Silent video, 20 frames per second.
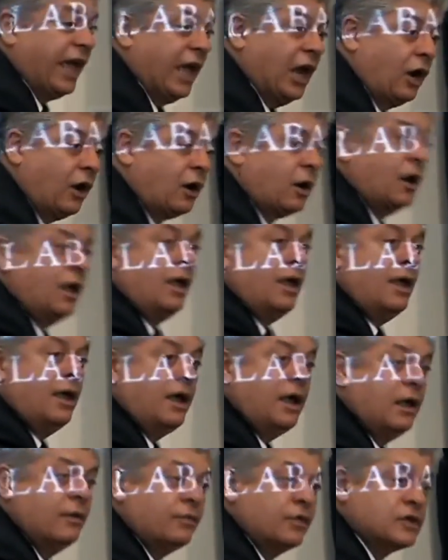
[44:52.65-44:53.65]
there
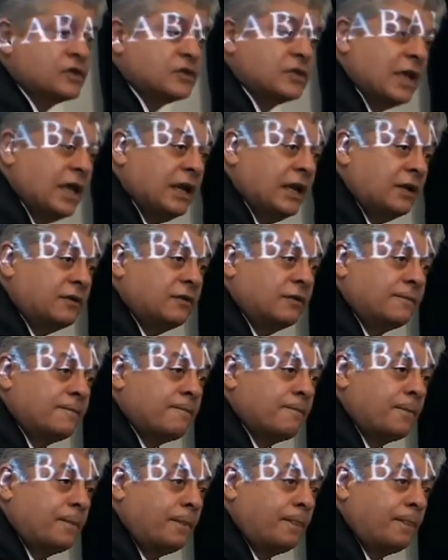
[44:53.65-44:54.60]
in the Senate.